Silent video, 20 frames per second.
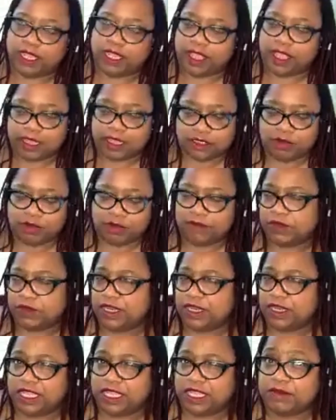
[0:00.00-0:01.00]
I don't have one
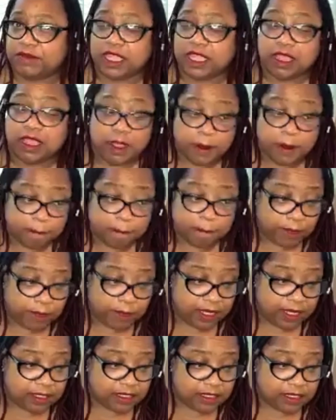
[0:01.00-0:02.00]
in the evening.
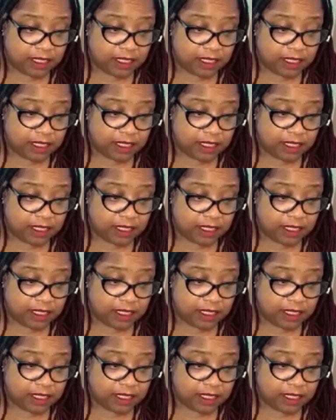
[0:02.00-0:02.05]
But